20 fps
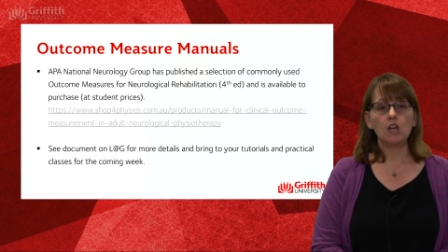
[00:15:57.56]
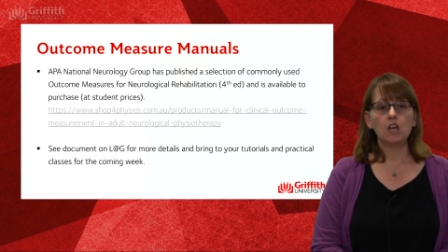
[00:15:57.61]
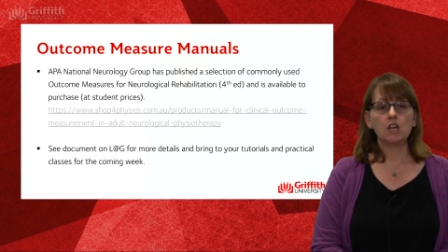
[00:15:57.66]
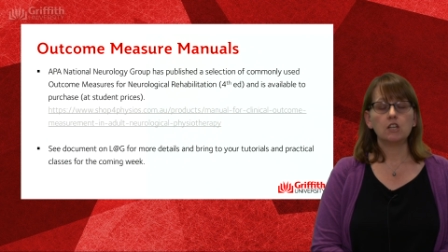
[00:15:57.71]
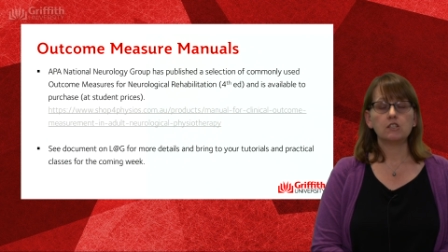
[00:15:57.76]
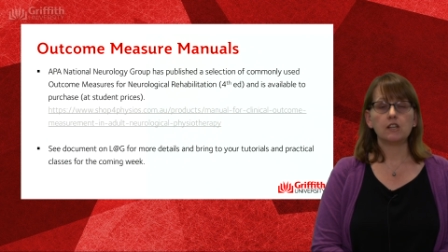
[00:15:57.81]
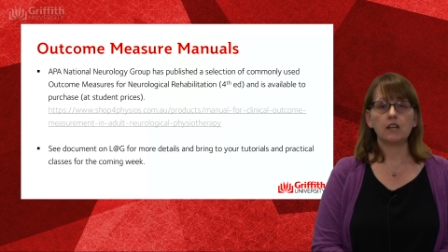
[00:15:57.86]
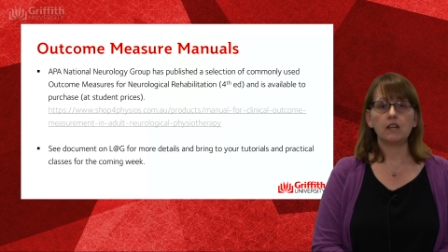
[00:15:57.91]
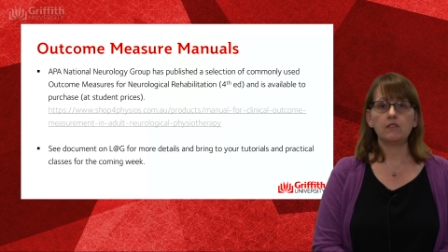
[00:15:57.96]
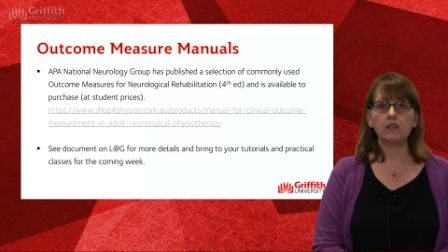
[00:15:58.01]

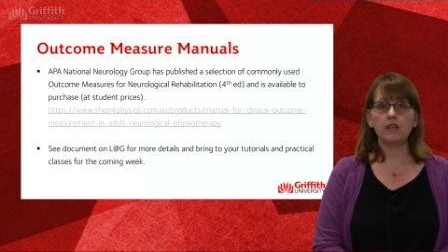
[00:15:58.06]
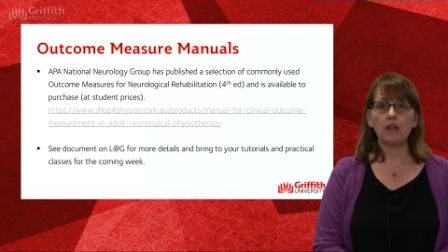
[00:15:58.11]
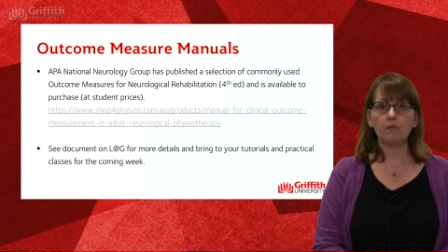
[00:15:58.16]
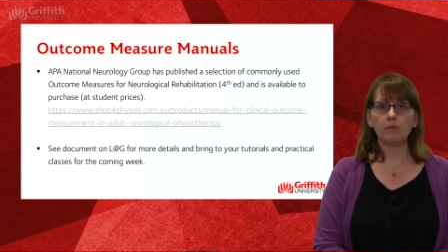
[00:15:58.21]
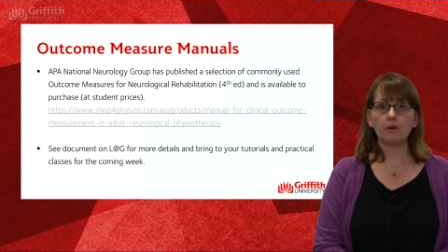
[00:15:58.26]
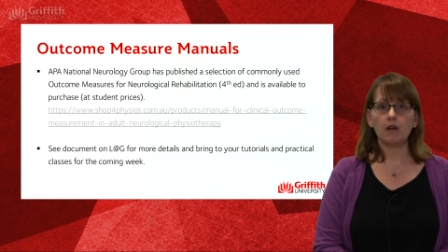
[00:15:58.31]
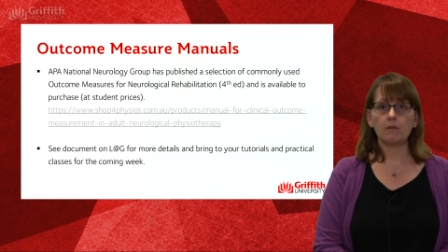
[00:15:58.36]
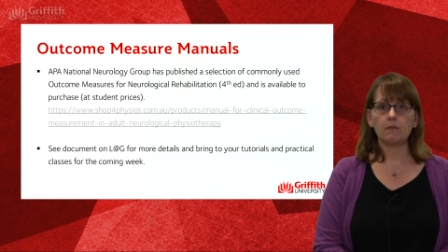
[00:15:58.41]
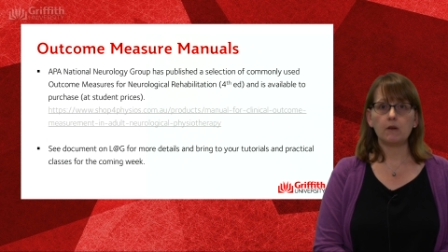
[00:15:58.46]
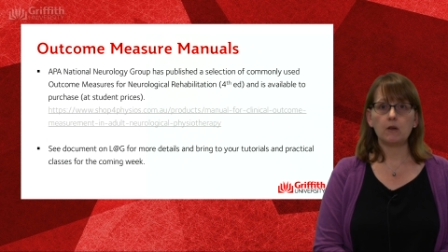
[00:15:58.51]
So in the
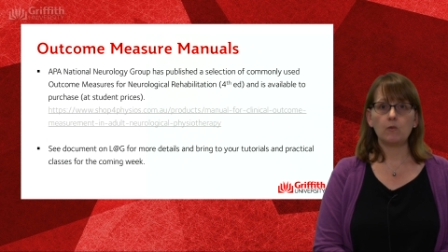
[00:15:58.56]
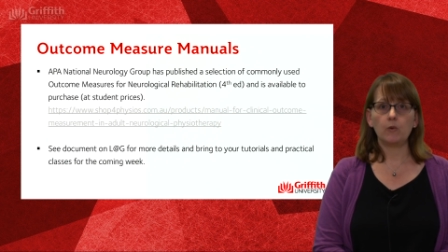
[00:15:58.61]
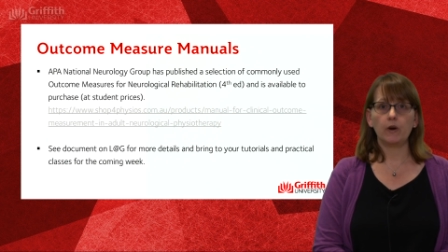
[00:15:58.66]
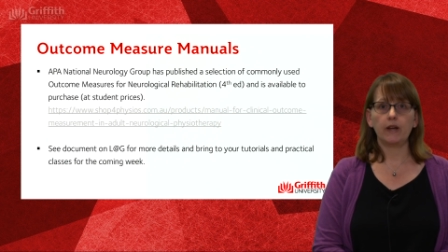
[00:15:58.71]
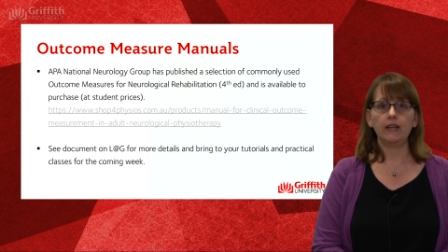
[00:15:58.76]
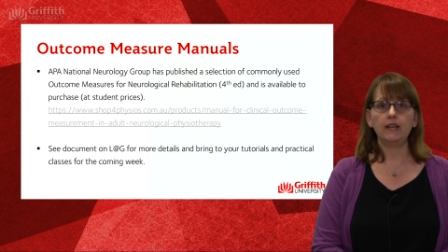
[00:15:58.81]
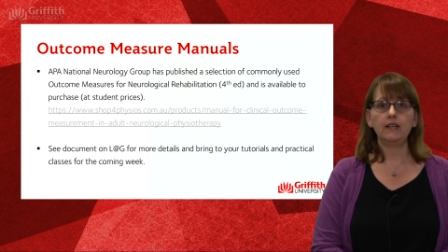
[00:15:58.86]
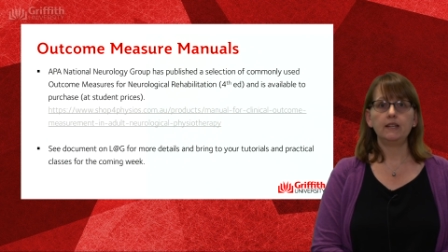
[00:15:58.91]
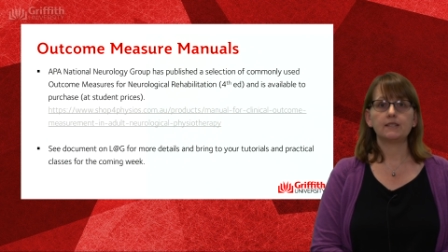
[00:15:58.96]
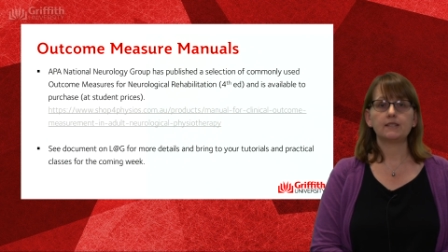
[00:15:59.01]
upcoming
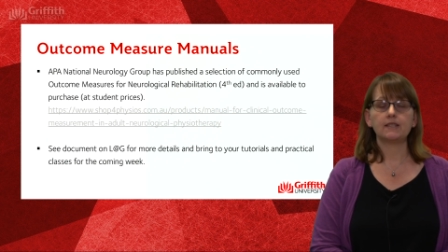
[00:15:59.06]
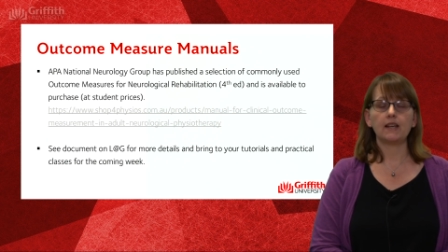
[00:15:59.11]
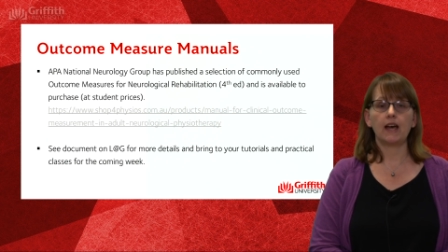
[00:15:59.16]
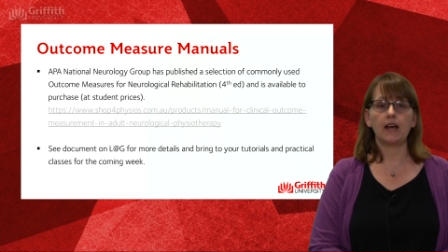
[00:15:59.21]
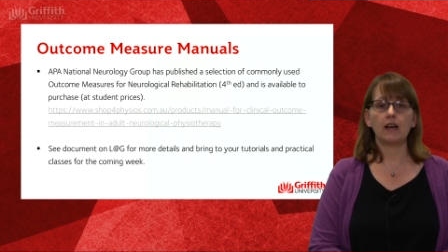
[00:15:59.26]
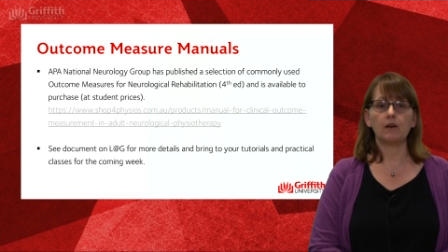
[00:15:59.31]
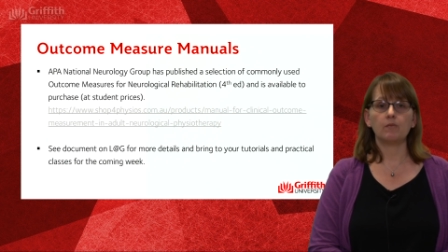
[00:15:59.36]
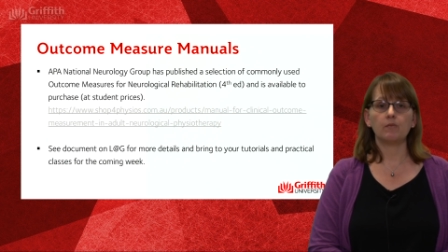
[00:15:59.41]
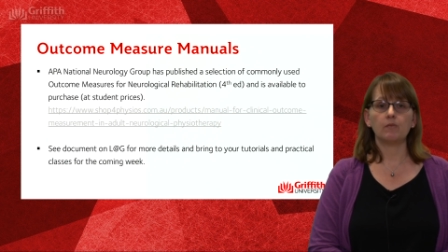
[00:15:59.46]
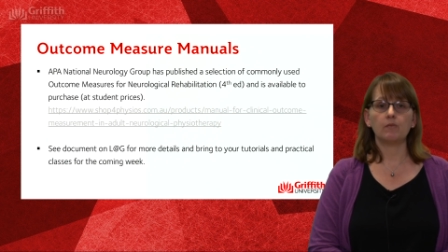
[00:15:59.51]
weeks,
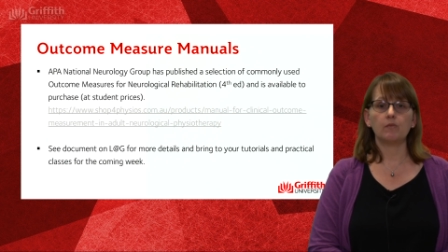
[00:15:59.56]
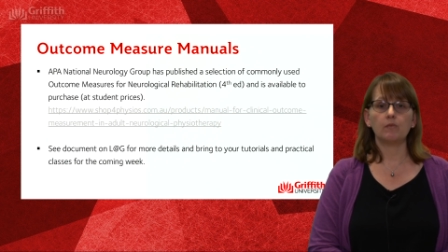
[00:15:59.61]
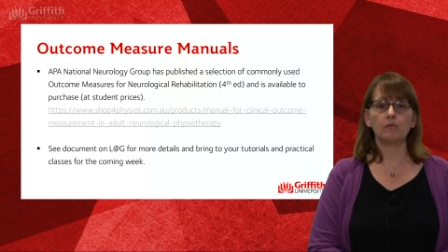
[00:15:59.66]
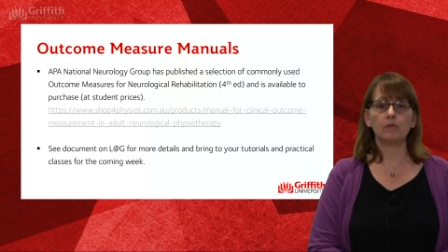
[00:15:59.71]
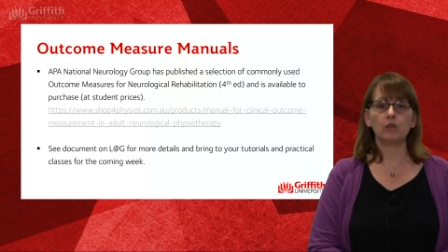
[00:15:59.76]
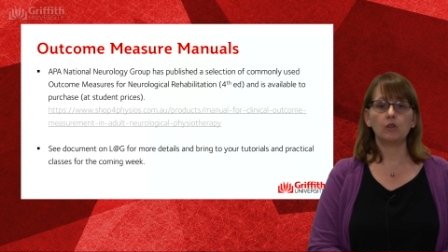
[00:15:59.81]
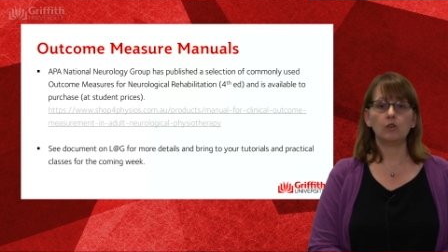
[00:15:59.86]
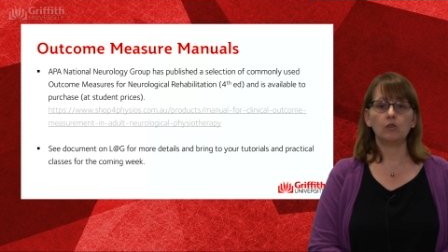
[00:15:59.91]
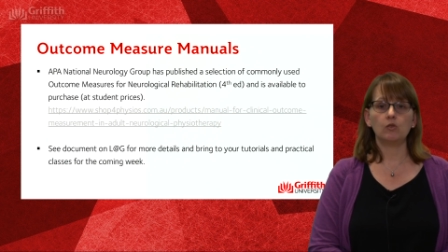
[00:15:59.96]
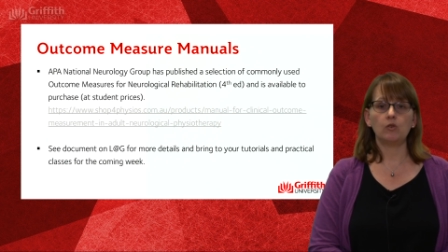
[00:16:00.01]

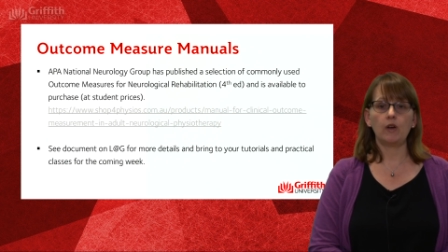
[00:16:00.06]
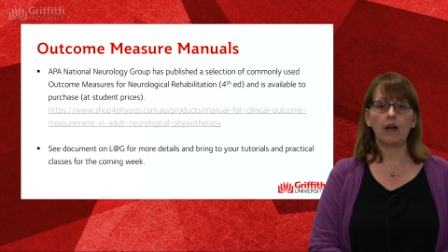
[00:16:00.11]
you'll